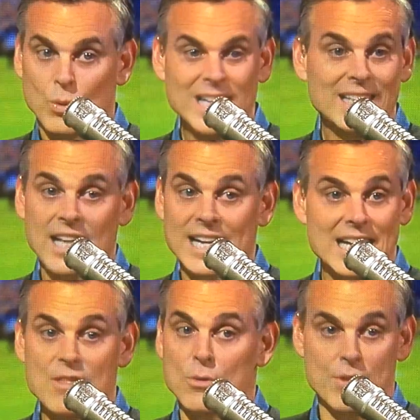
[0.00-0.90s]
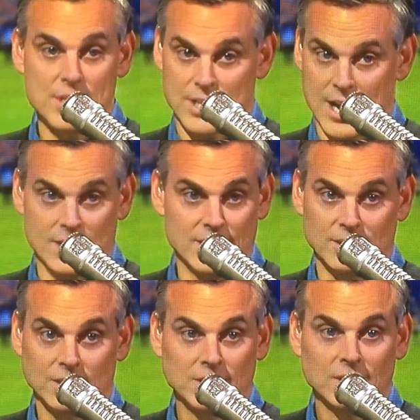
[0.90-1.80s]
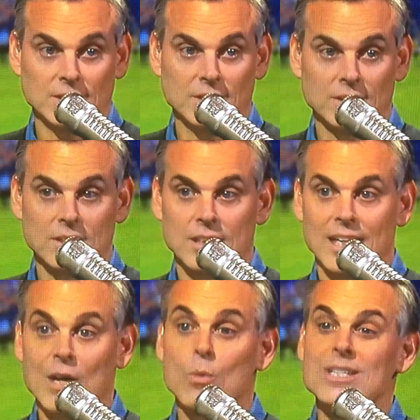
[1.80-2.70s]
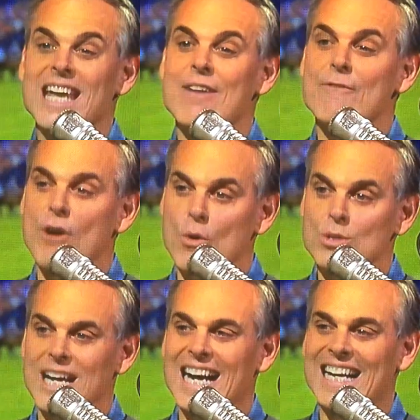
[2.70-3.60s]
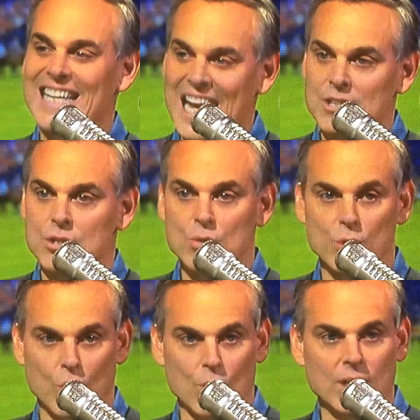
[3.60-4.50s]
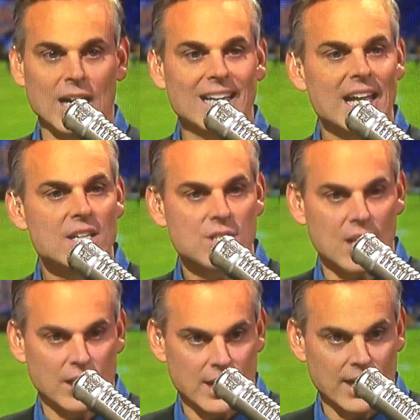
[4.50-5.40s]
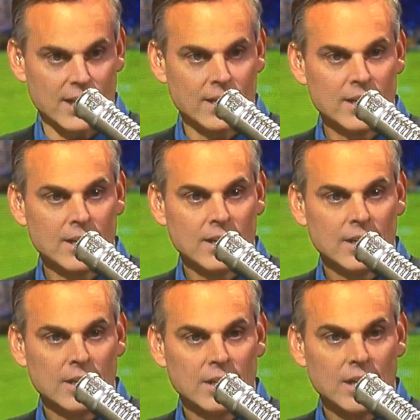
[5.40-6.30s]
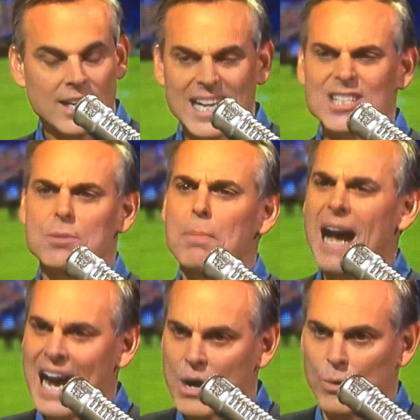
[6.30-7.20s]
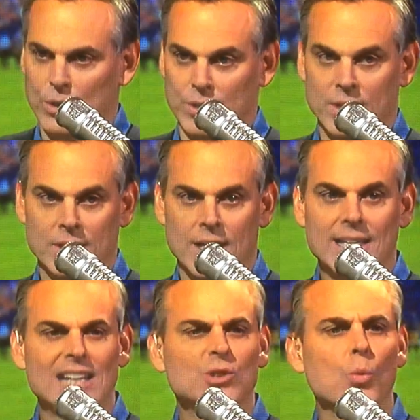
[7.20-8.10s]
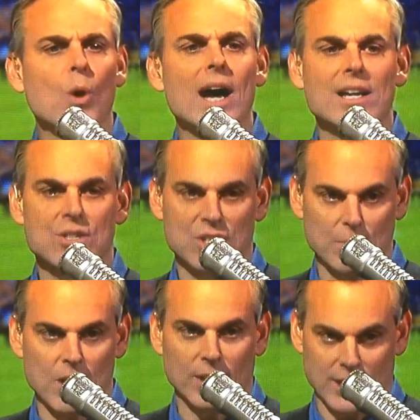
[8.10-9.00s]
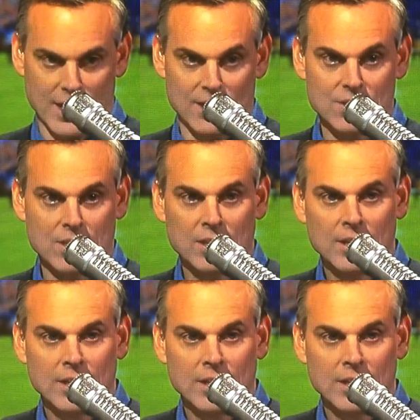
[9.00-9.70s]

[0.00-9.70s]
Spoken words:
We didn't like either of these candidates. It was a vote against New York, against LA, against power, against wine sommeliers.